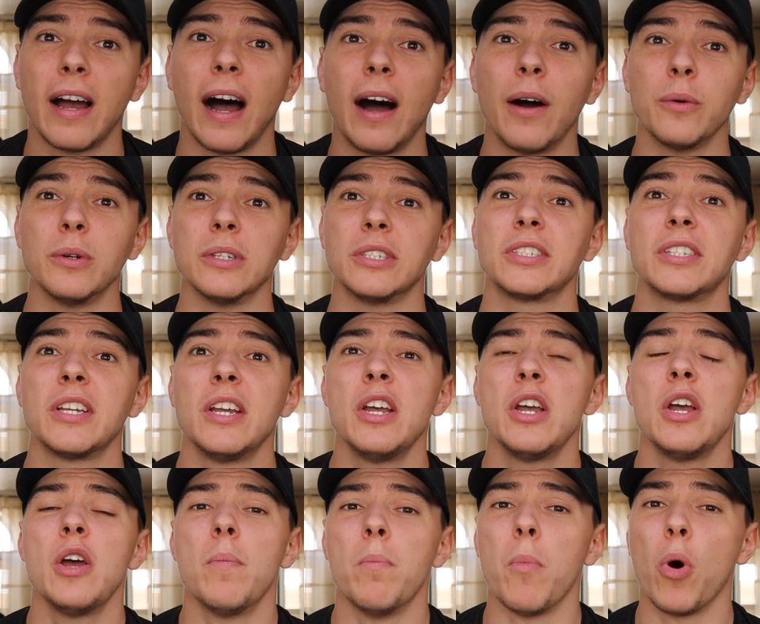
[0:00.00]
I was
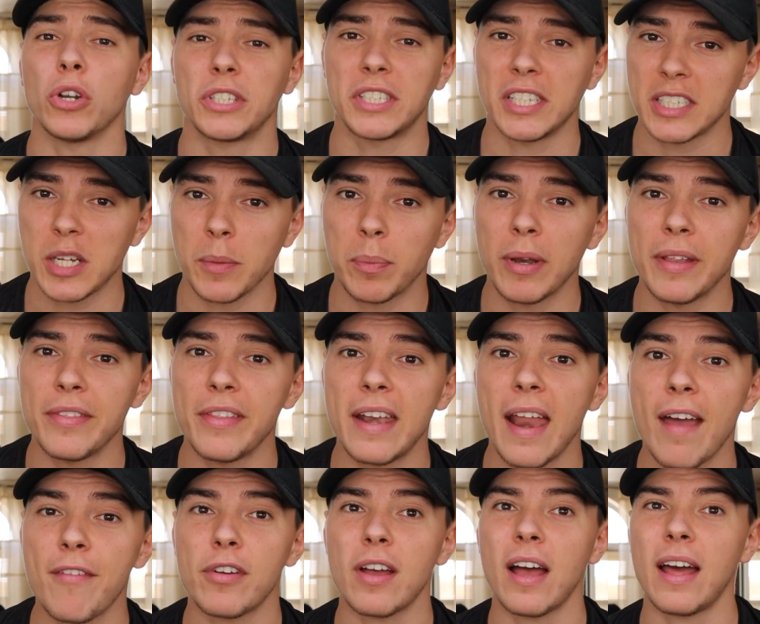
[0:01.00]
more disciplined than
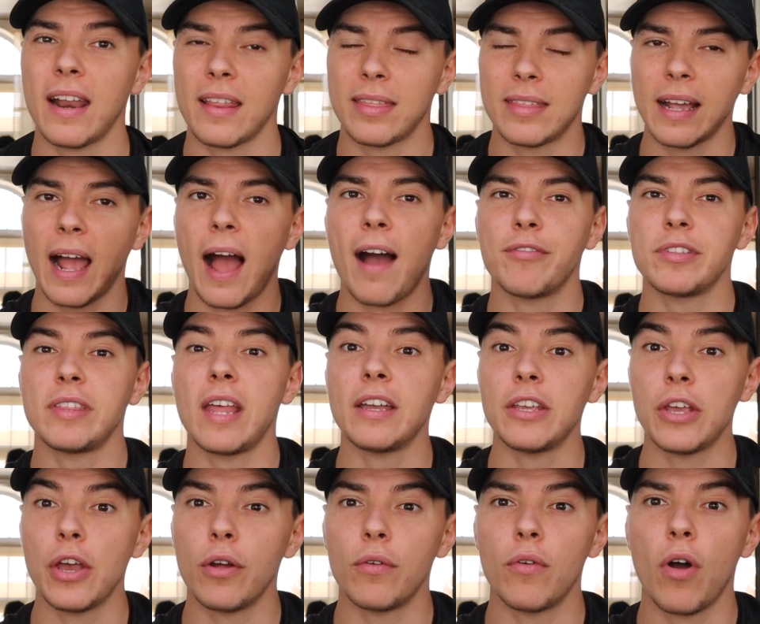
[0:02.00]
ever, and I think having that
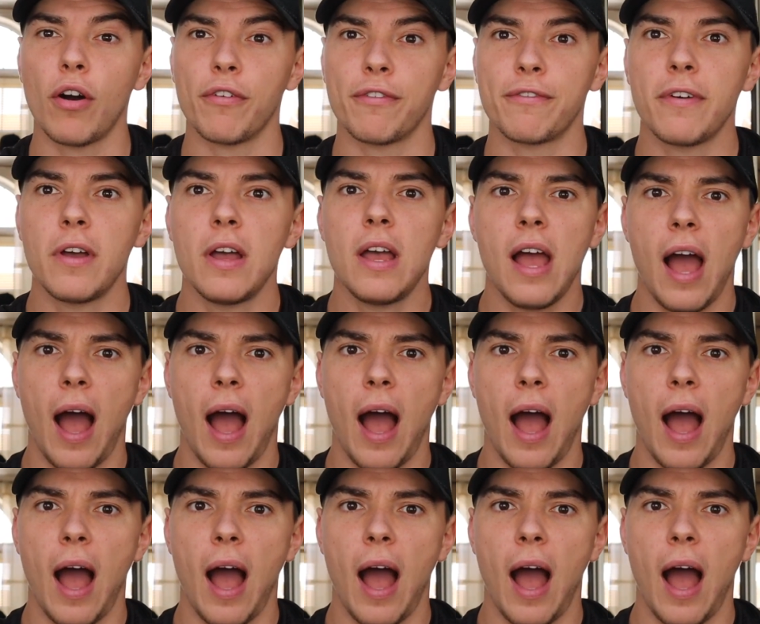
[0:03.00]
year off,